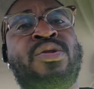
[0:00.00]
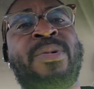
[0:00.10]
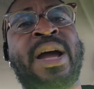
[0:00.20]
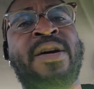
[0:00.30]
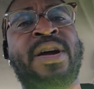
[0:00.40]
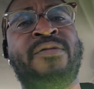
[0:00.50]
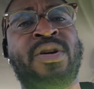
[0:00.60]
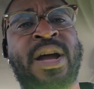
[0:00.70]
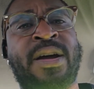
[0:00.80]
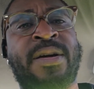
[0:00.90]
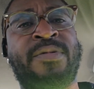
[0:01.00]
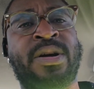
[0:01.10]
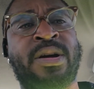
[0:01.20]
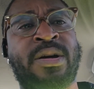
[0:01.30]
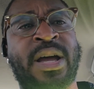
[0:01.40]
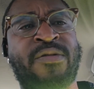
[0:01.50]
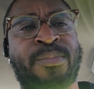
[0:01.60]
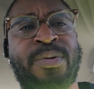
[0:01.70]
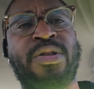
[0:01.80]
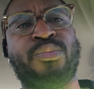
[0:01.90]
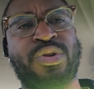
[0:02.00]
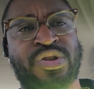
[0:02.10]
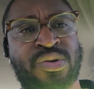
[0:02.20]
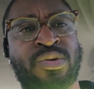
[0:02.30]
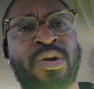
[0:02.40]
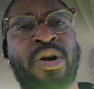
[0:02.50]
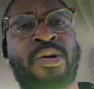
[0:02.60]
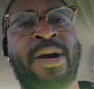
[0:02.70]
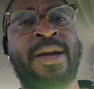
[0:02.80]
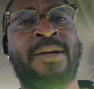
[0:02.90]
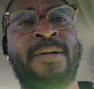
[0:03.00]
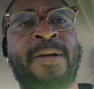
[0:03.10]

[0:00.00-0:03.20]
you might have have a have a uh, have a brother with you. All right.